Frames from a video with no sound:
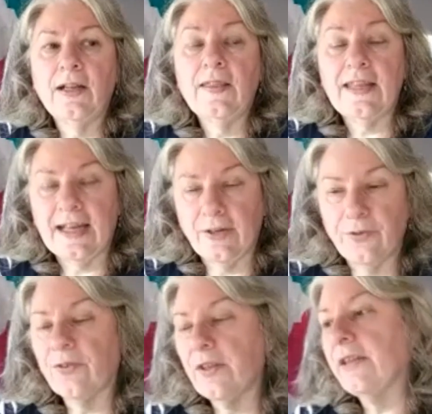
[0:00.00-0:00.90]
The other
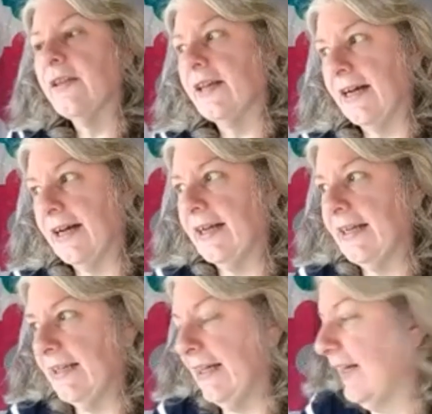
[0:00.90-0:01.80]
thing that I
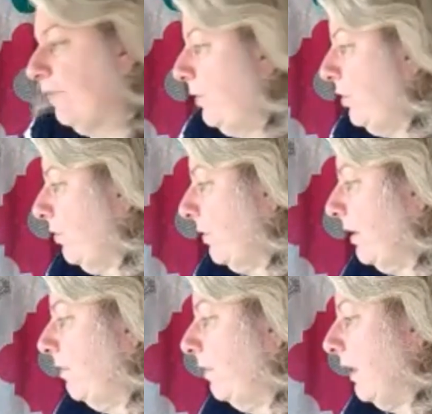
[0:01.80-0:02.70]
have been doing,
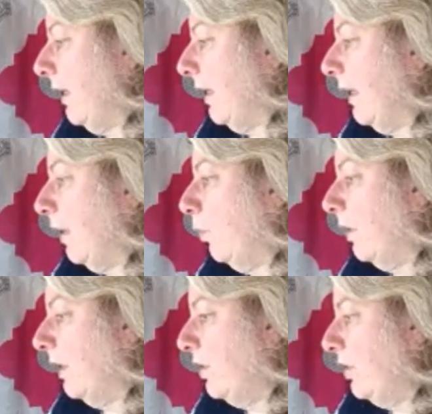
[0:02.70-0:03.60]
and I
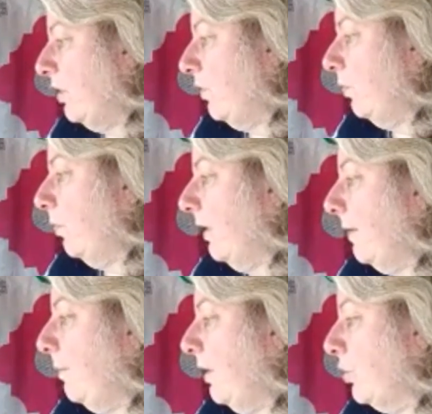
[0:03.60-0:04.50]
wanted to, when I
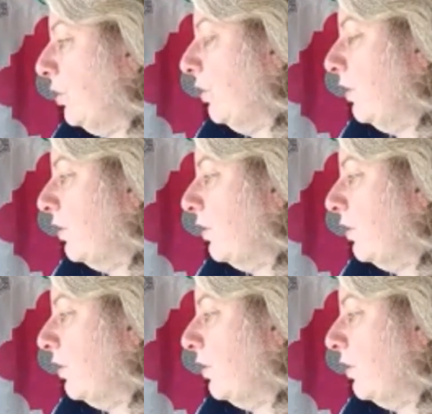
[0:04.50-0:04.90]
mentioned